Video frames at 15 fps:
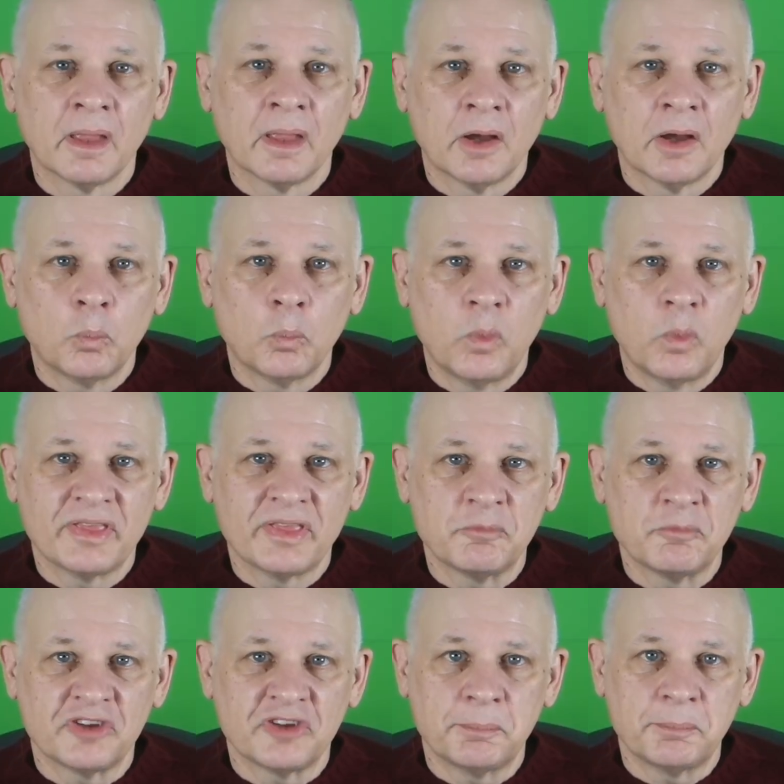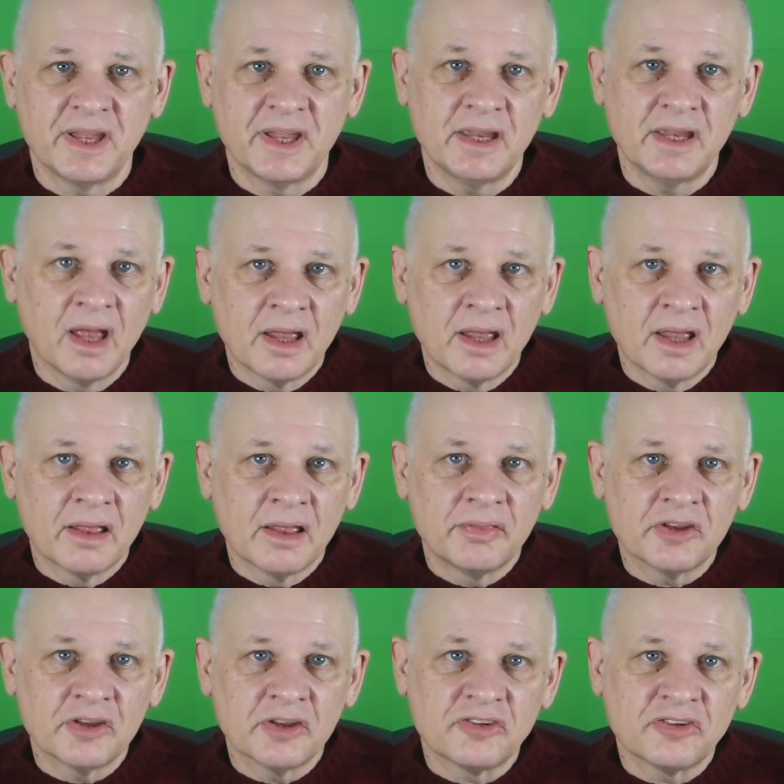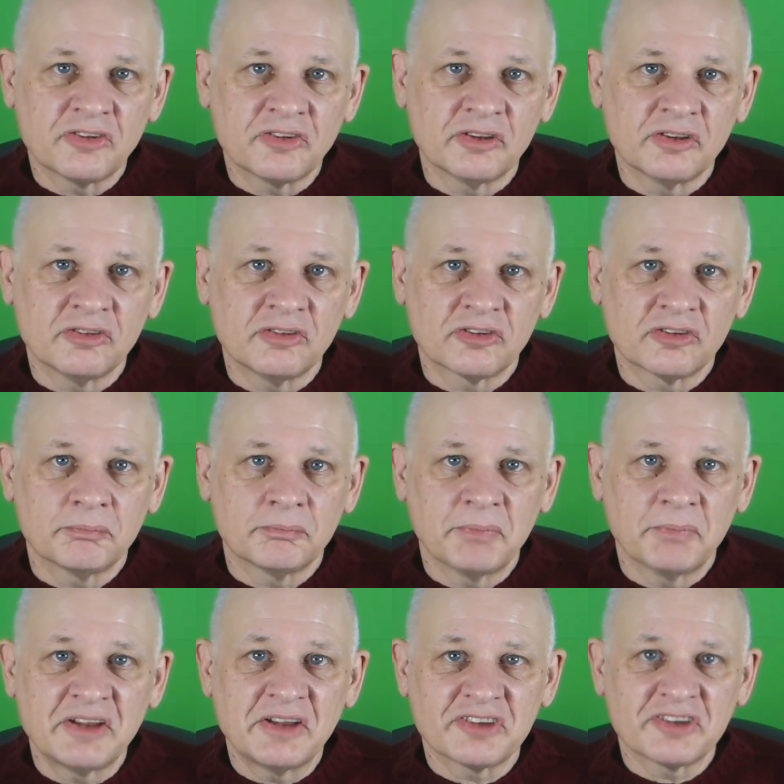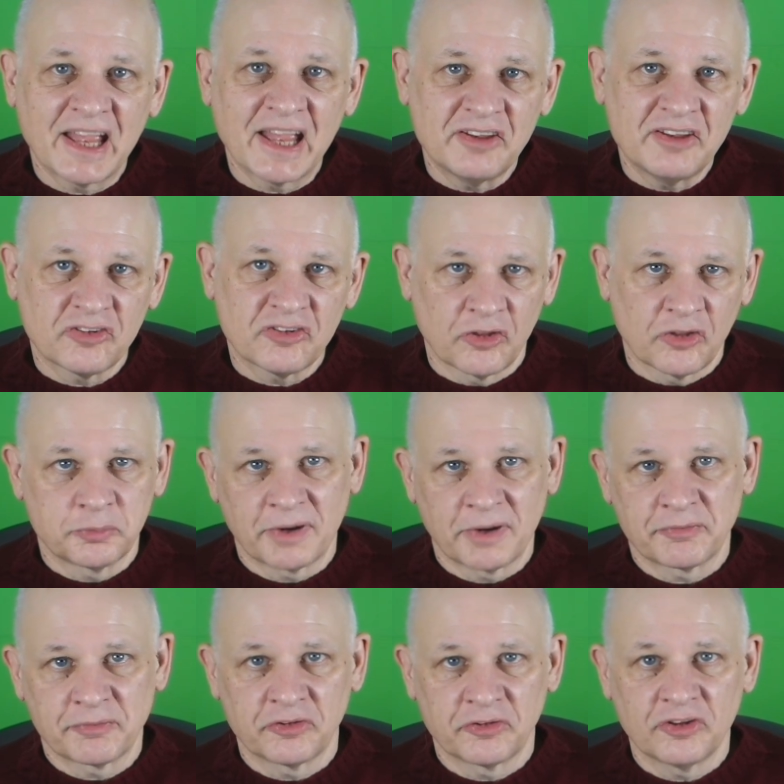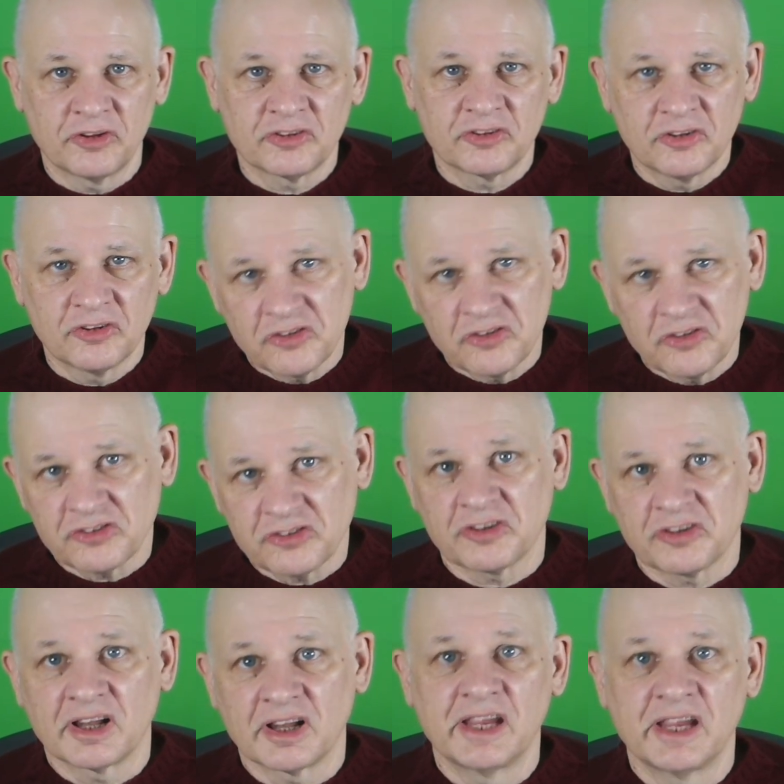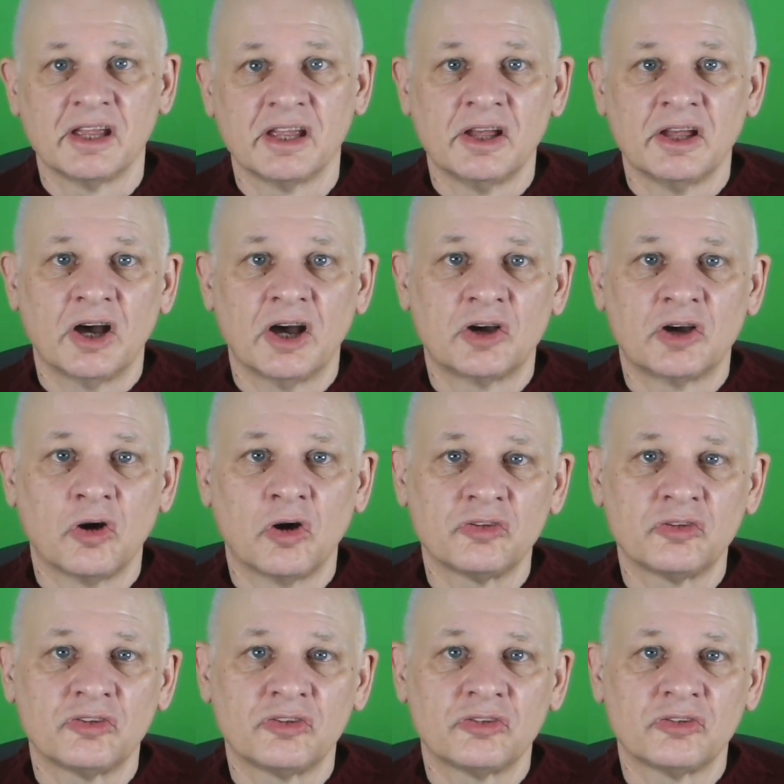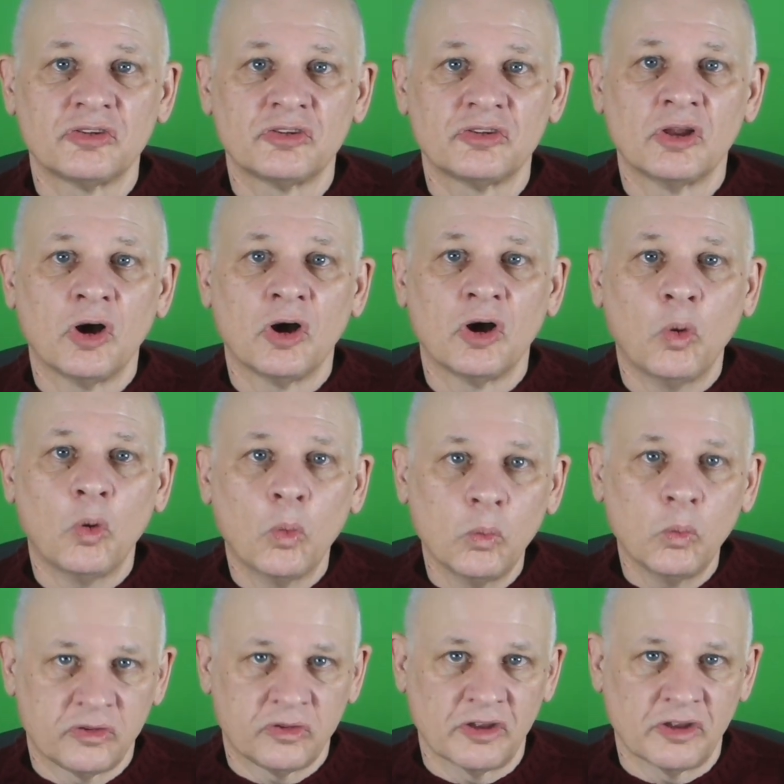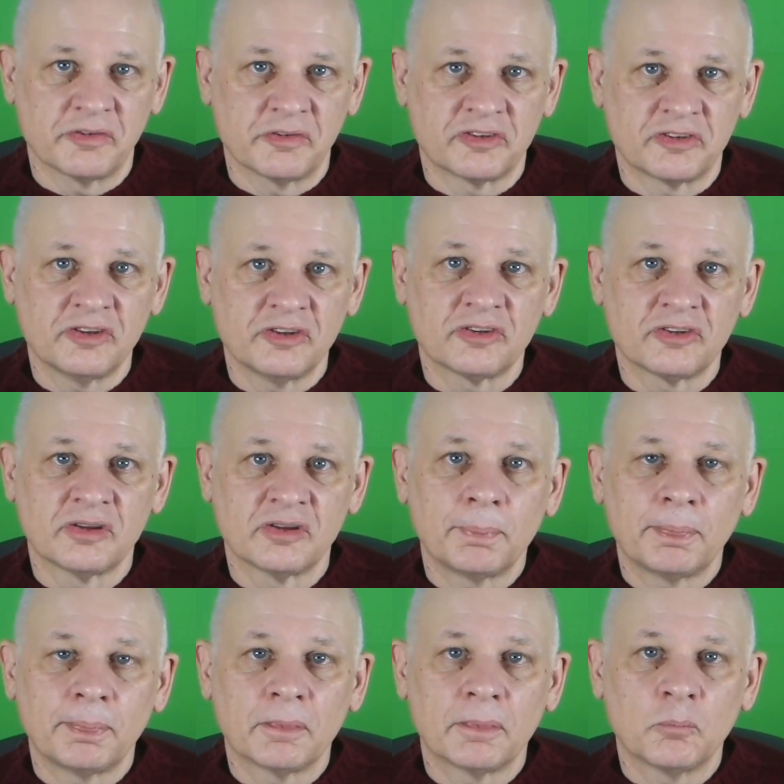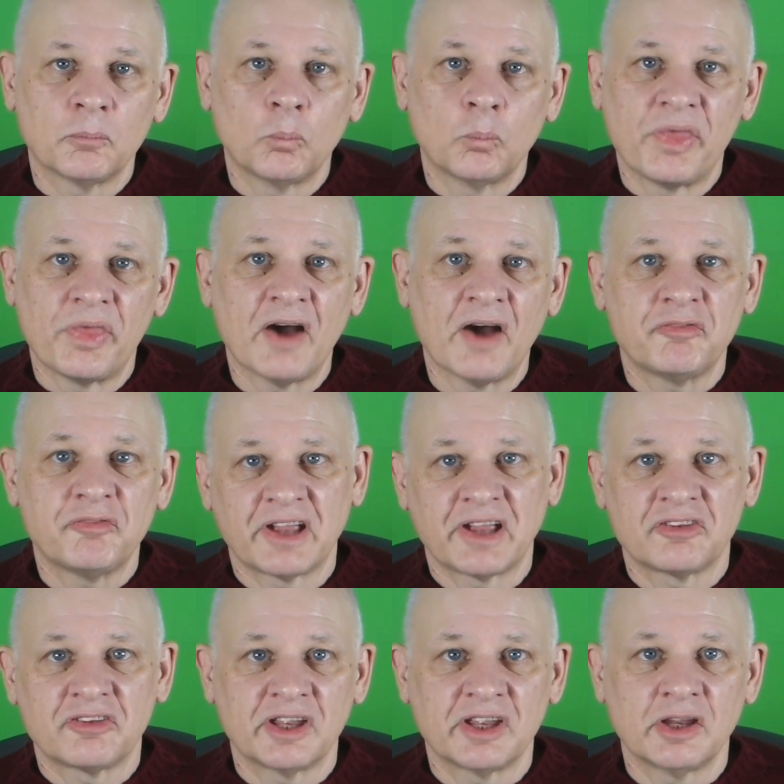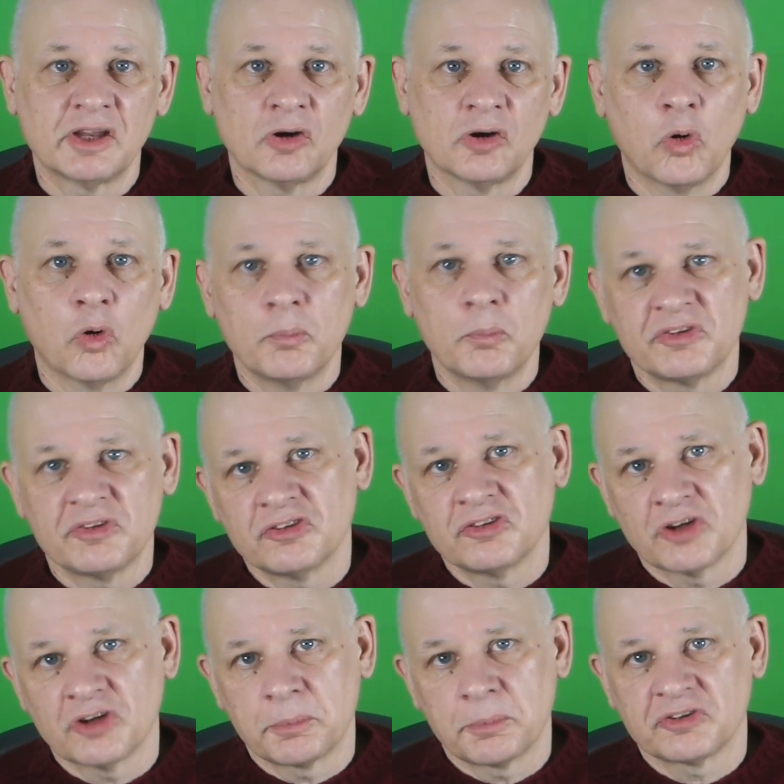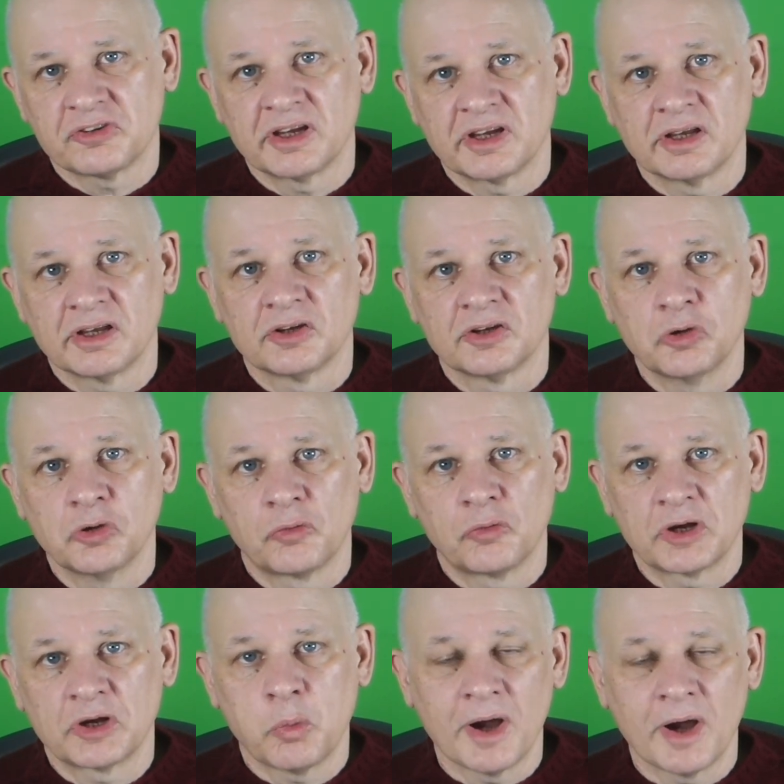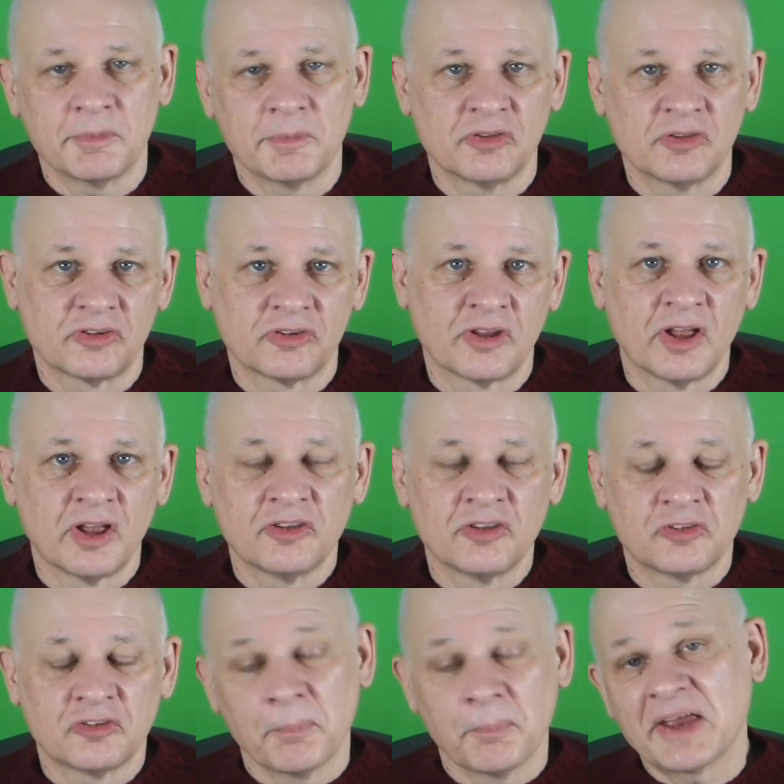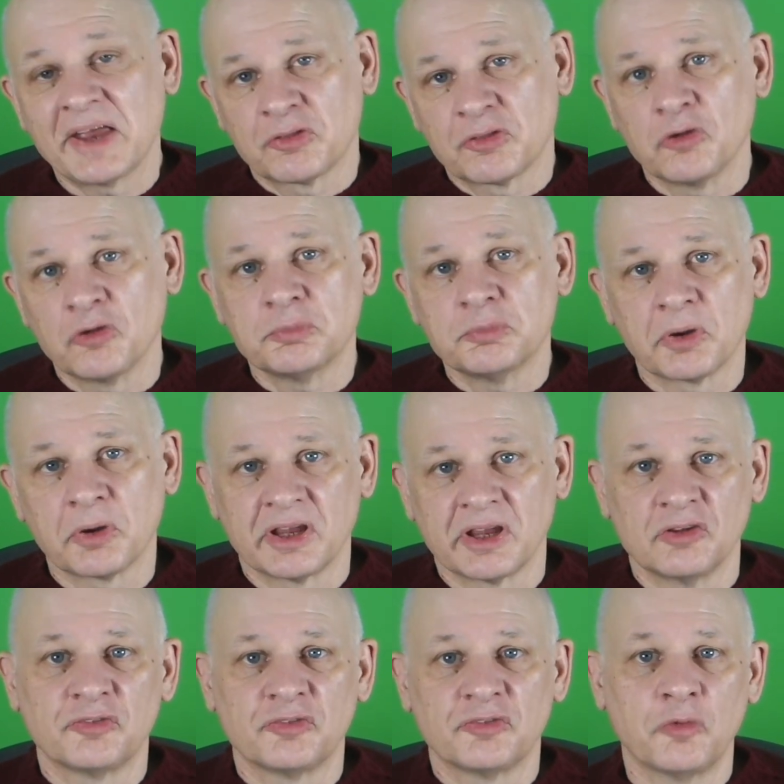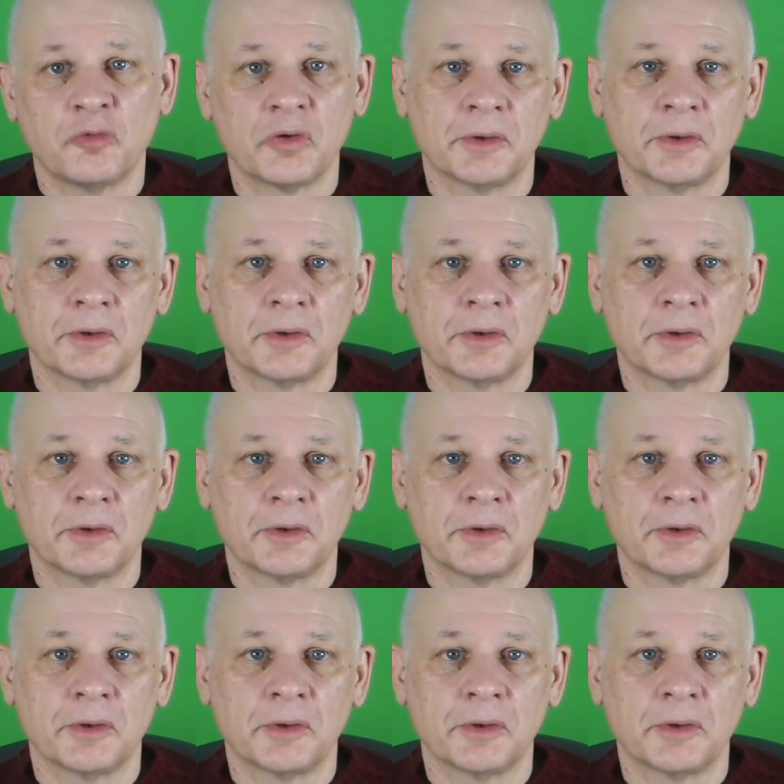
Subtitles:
With MCP, the assistant maintains those preferences consistently across all services without forgetting or misinterpreting your requirements to make those bookings for you.